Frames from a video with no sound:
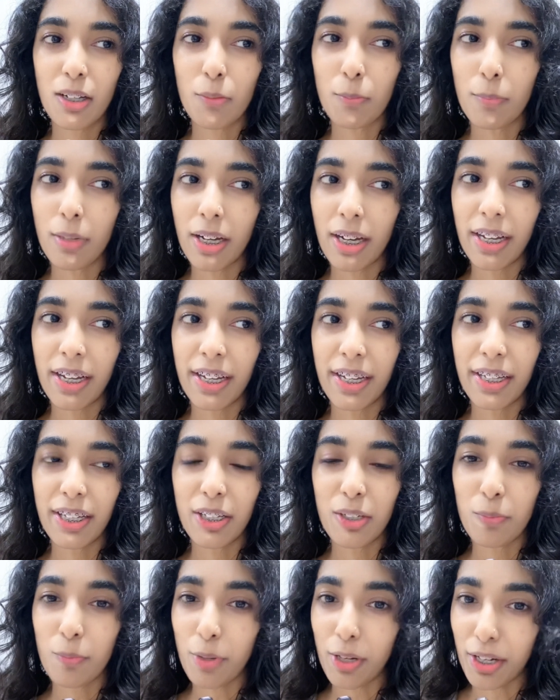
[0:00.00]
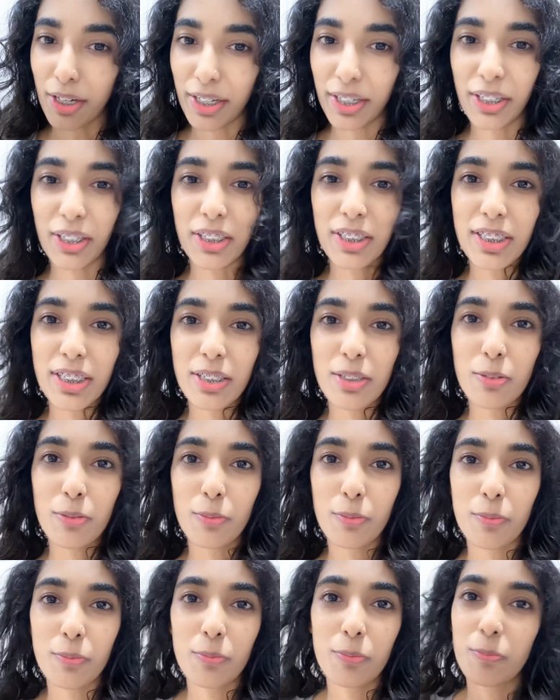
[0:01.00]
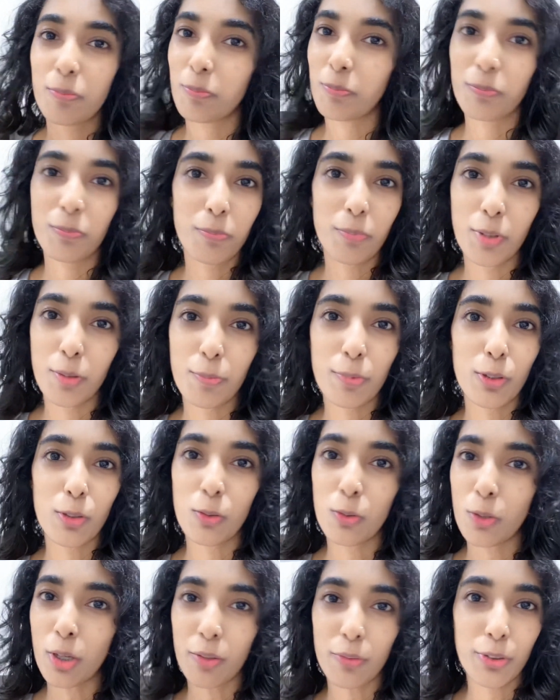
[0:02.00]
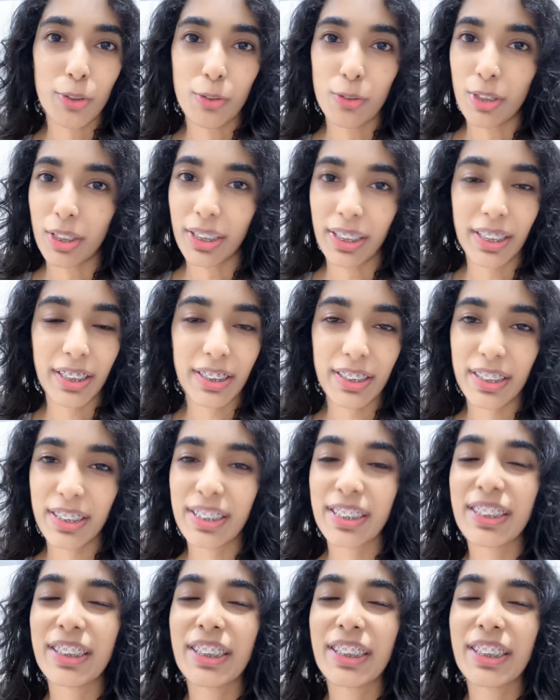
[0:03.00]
by my people, whoever you are here.